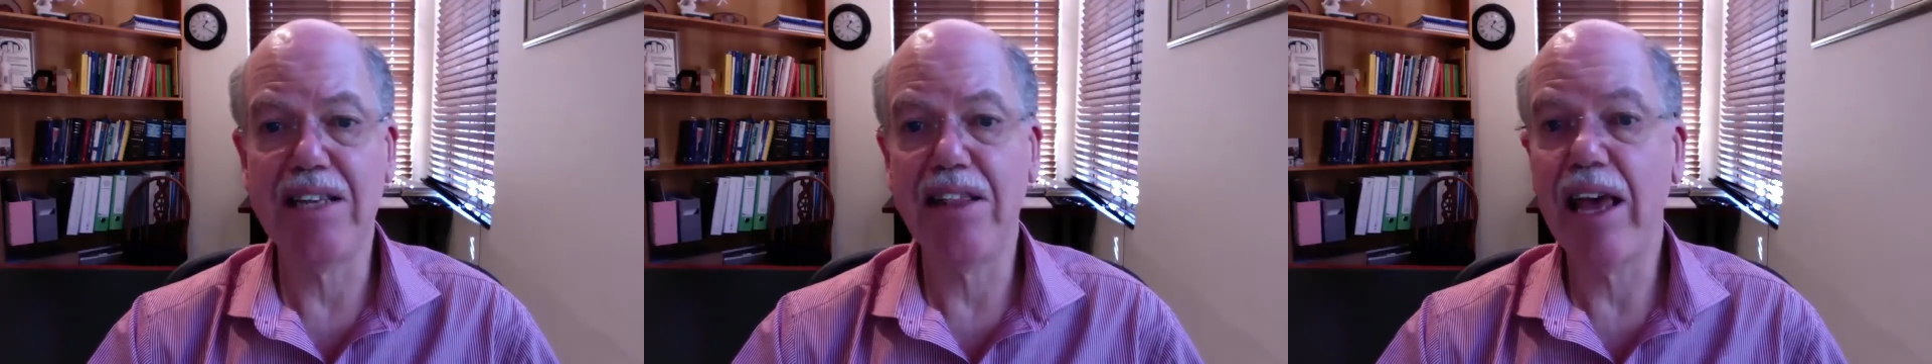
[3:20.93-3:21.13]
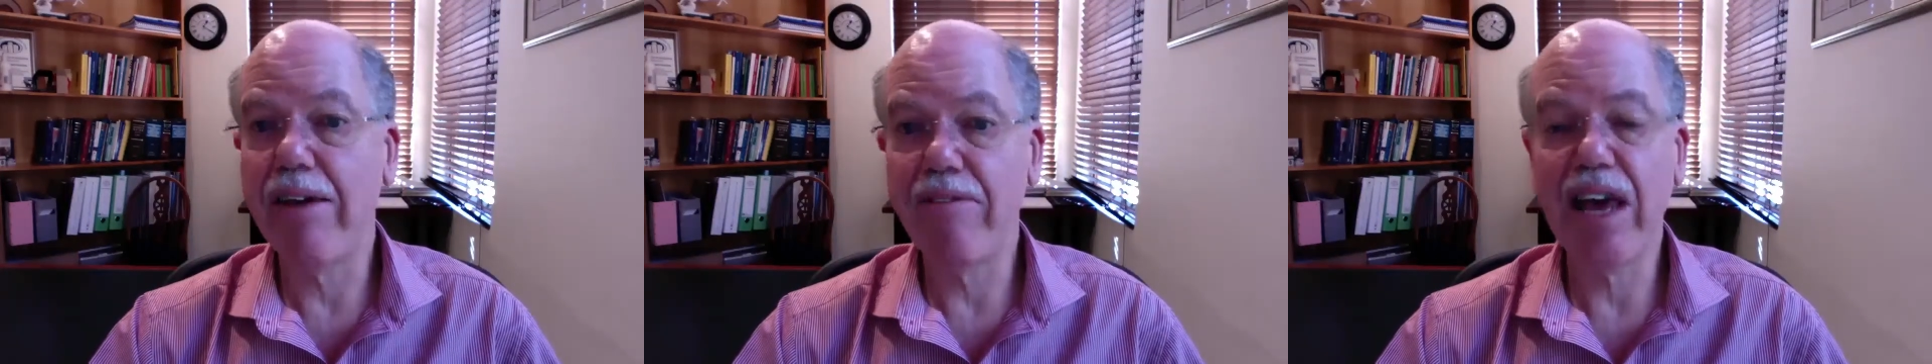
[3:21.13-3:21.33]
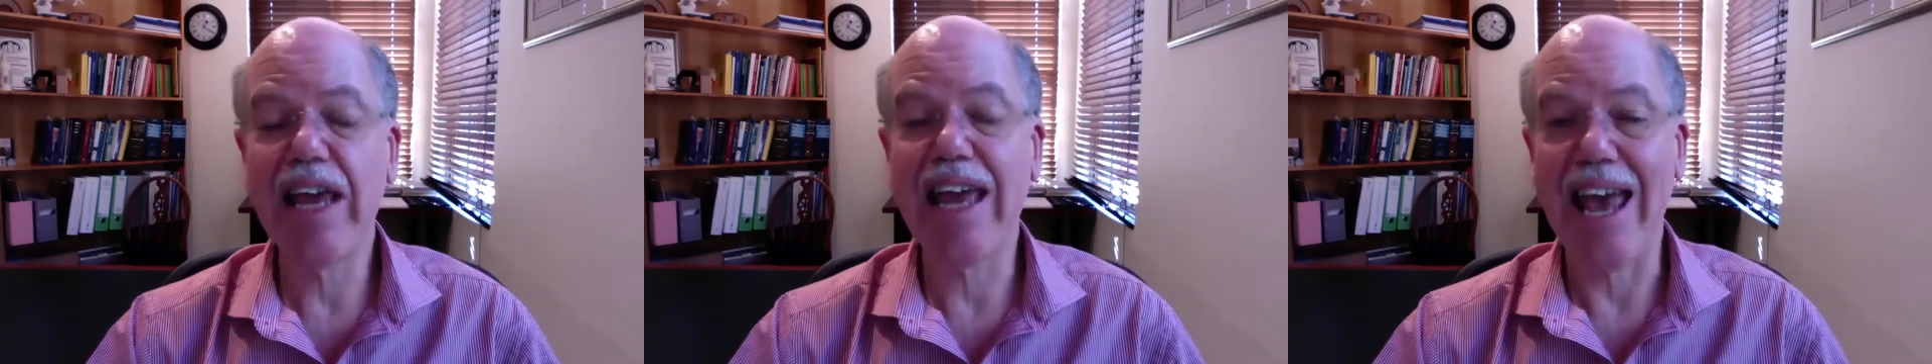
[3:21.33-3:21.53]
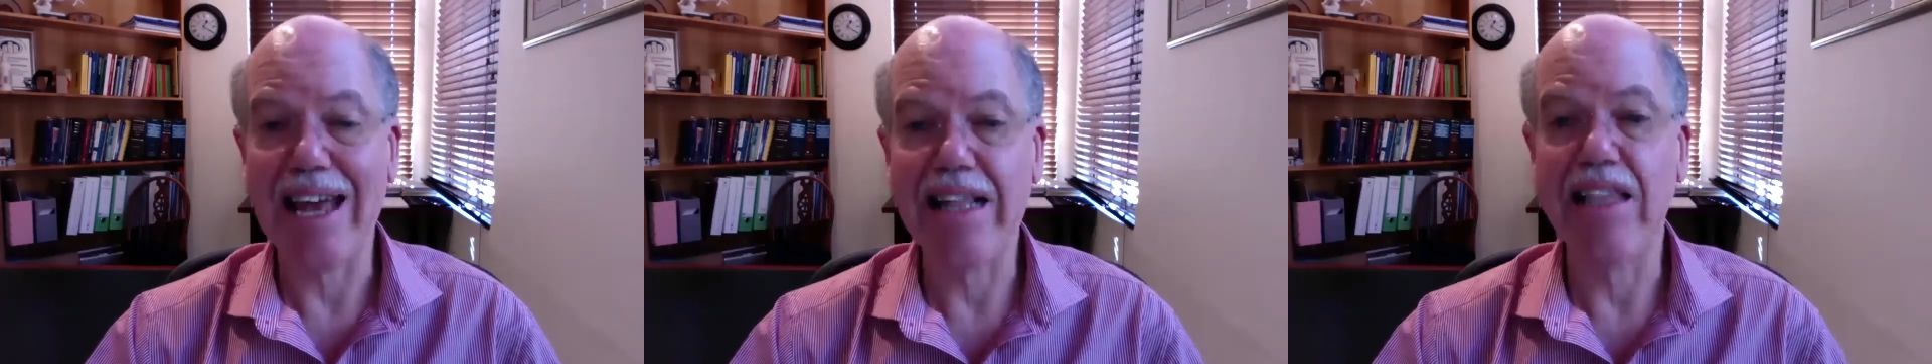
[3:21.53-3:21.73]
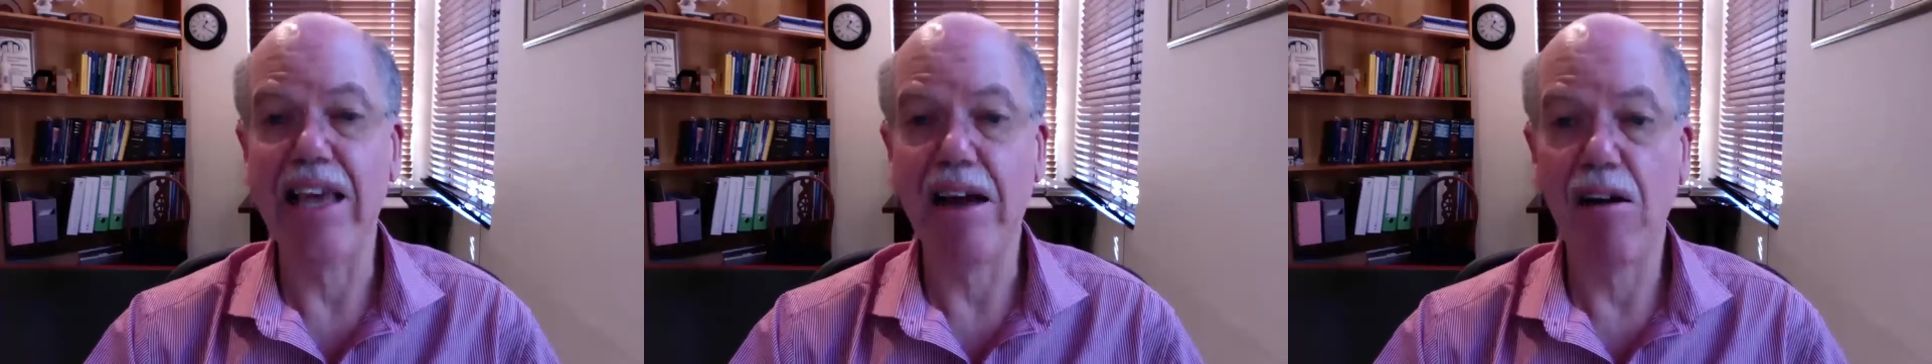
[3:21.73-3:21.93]
they
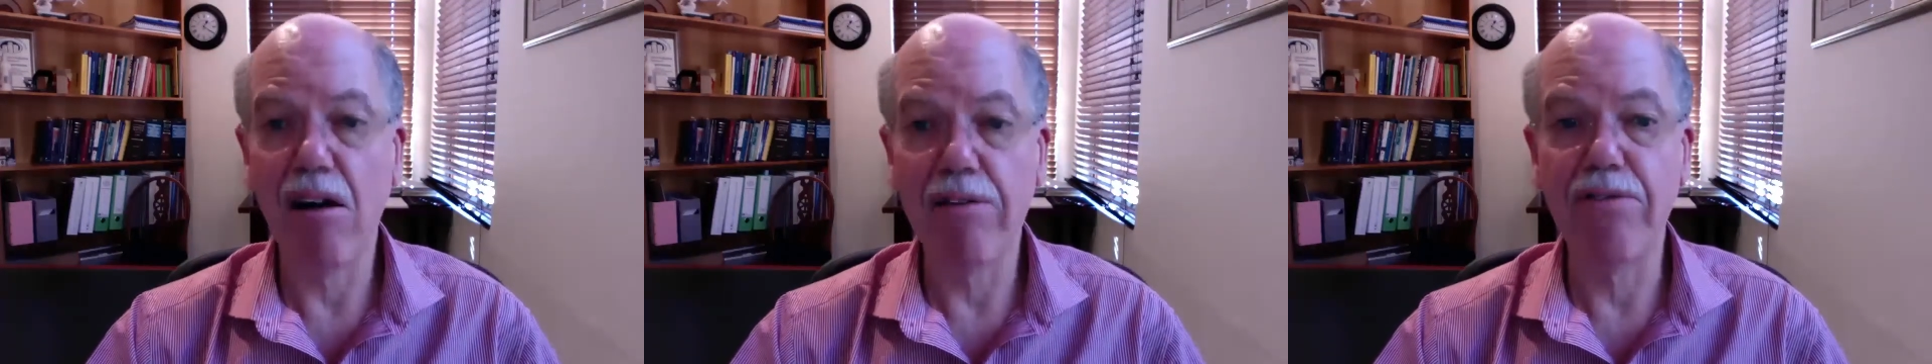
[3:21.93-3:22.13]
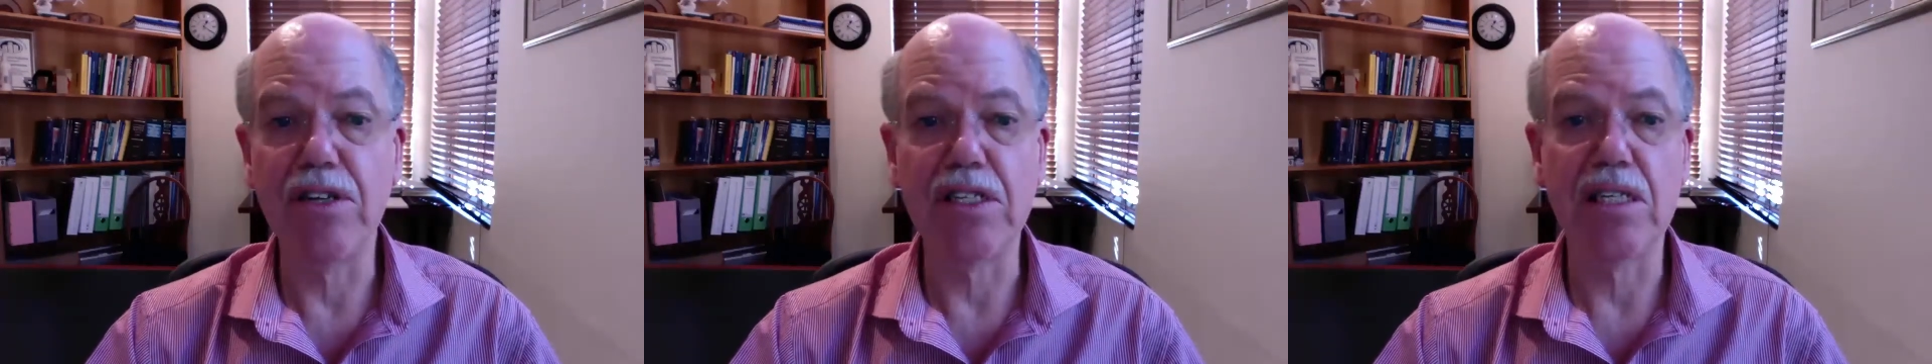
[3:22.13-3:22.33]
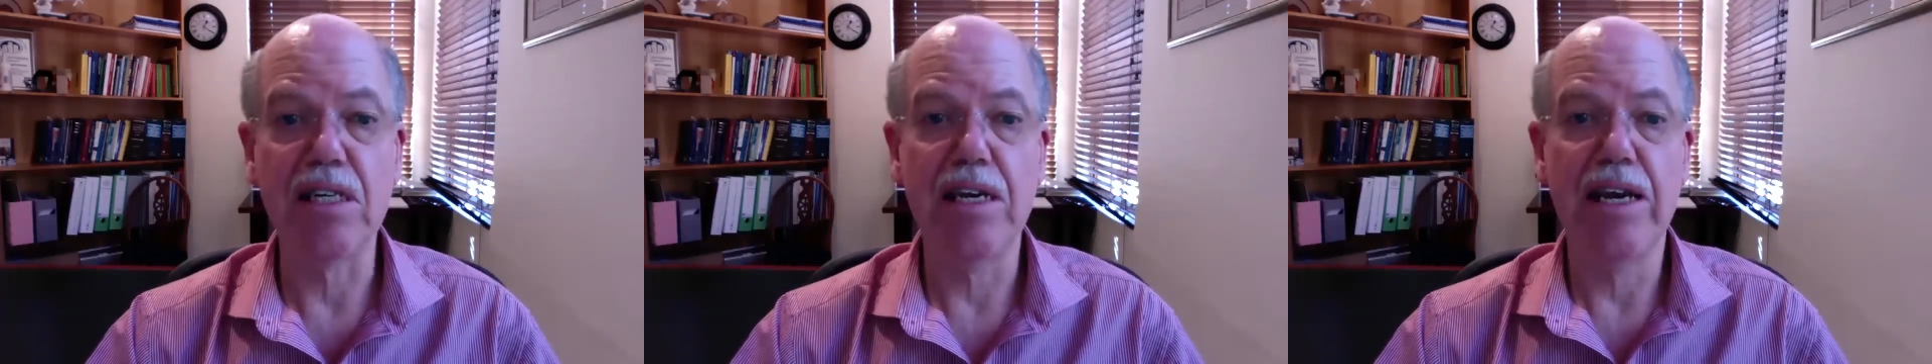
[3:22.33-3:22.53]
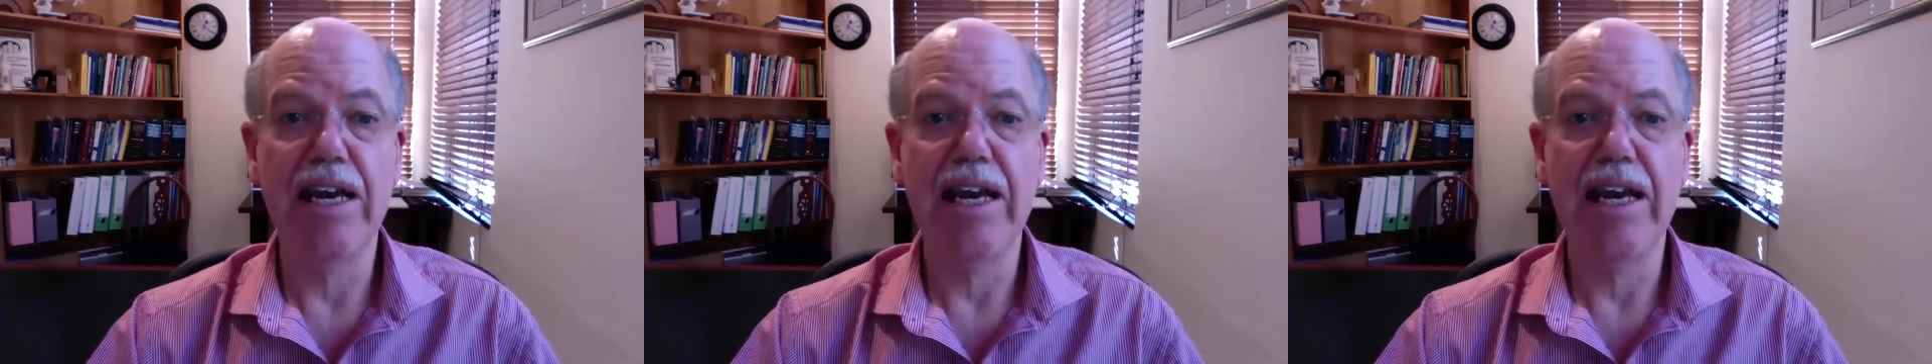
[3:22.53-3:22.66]
vacate their office.